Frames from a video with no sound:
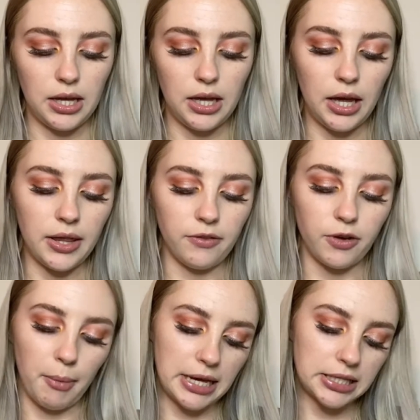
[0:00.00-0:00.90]
And then for
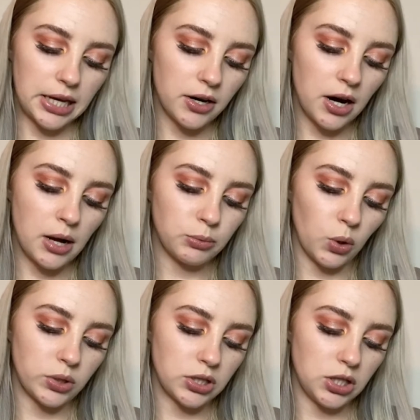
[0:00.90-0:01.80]
mascara, I'm
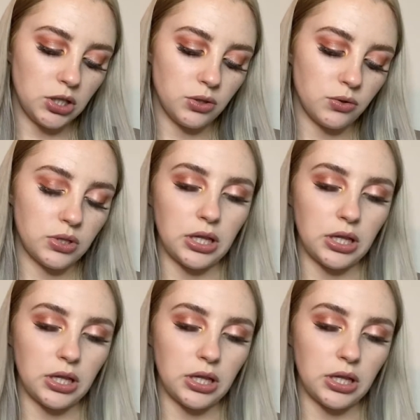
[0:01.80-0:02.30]
going to use